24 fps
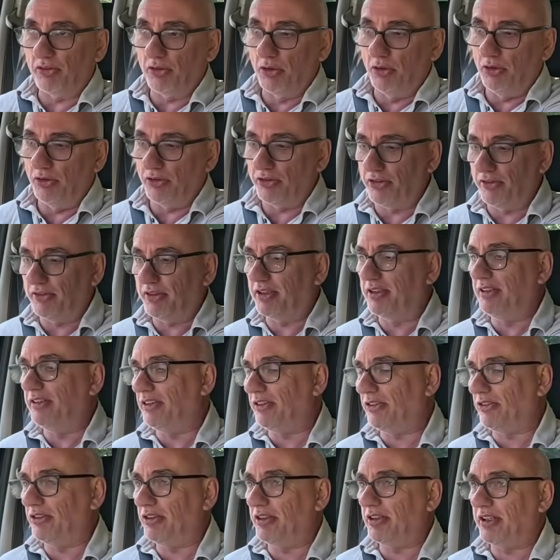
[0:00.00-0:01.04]
course, of the
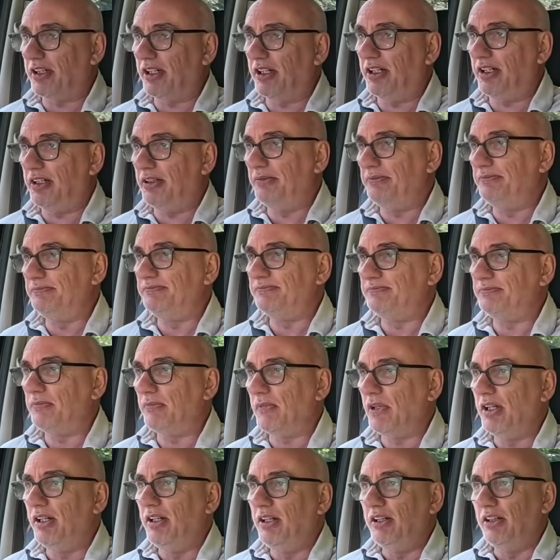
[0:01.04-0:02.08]
condition of the car.
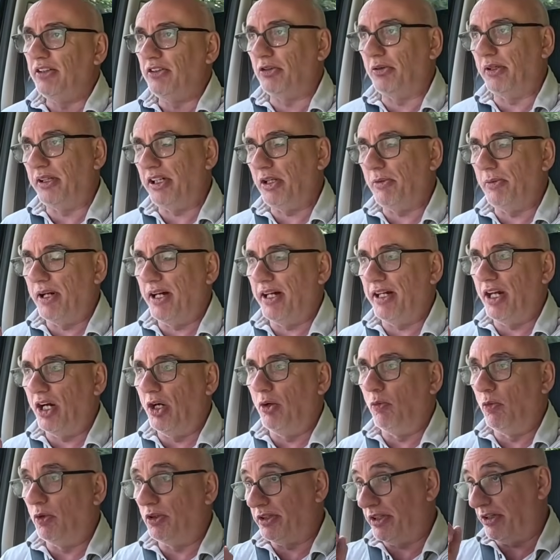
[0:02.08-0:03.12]
So anyway, on
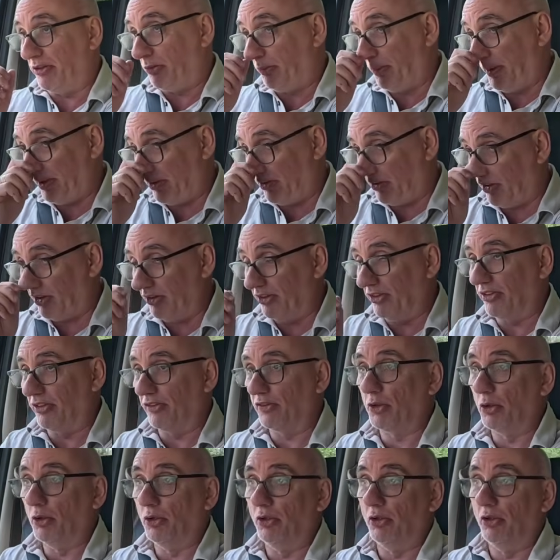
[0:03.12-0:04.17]
one of those pictures, of
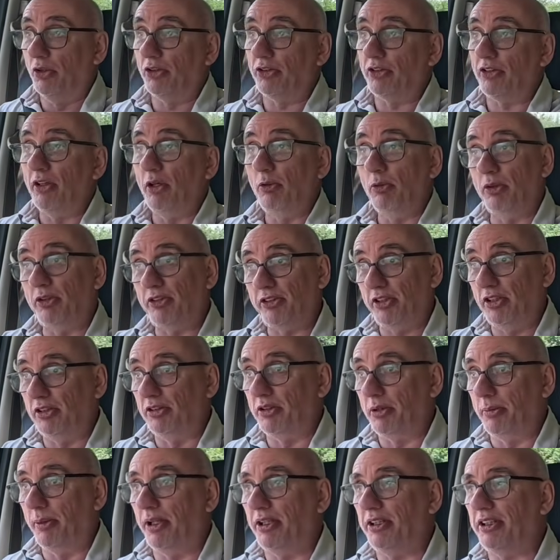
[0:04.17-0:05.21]
course, was the
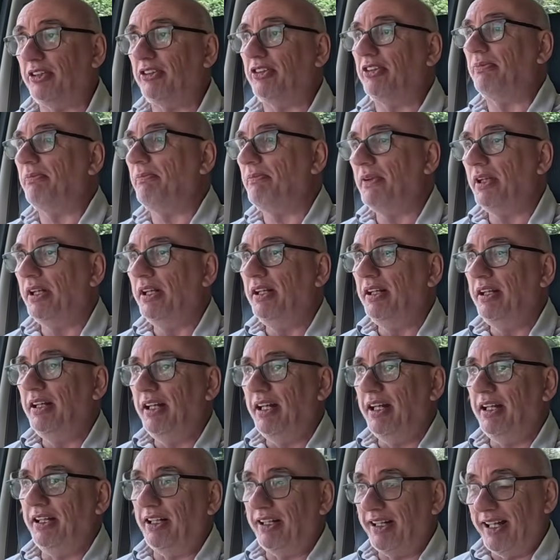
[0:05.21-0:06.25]
underbonnet.
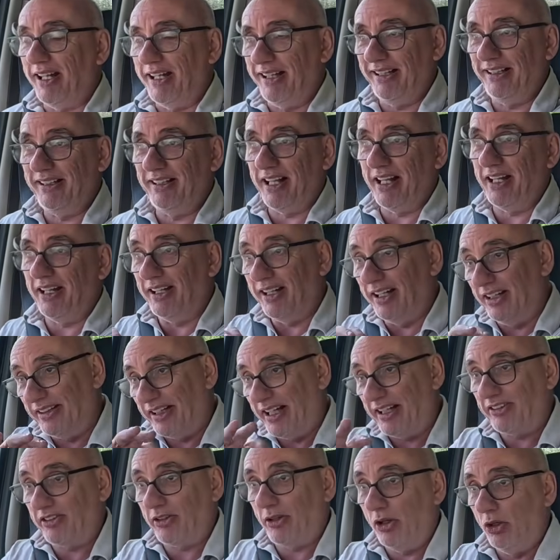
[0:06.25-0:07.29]
And in that
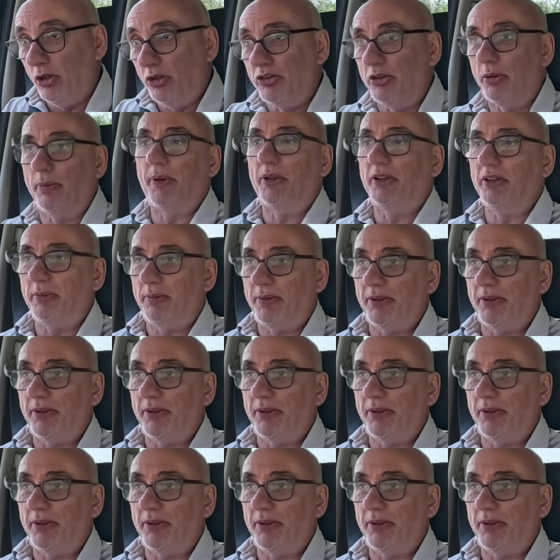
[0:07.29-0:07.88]
underbonnet